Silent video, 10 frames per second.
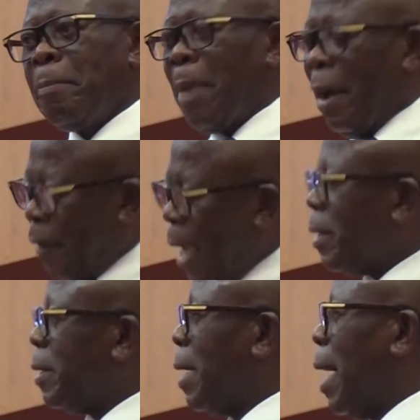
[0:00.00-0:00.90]
My
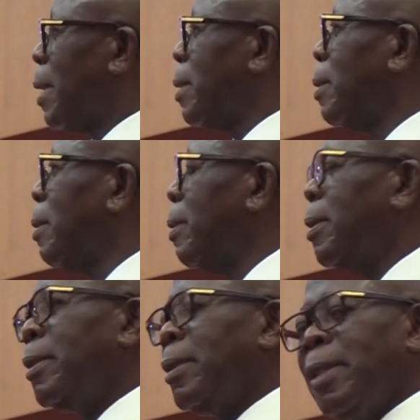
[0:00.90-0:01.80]
advice is that
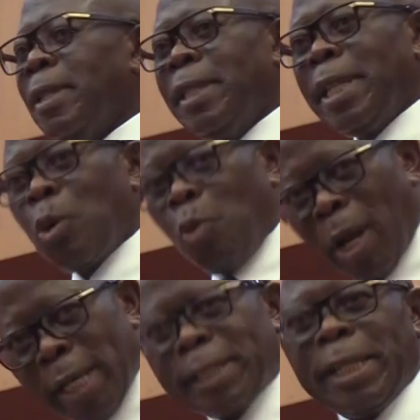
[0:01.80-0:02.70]
the
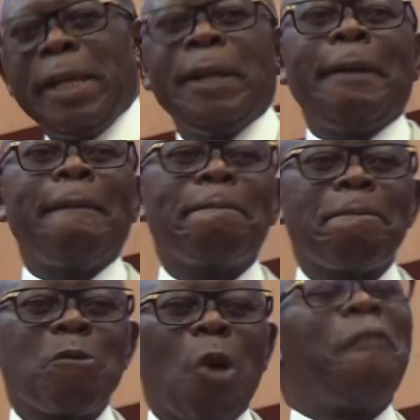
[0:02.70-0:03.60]
quality
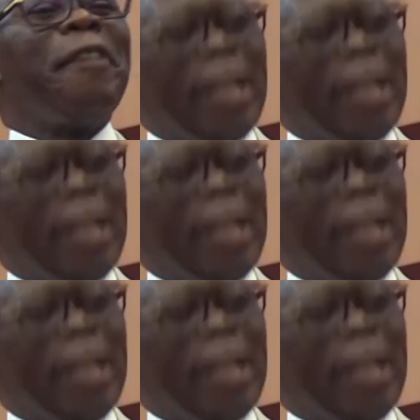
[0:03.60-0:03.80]
of a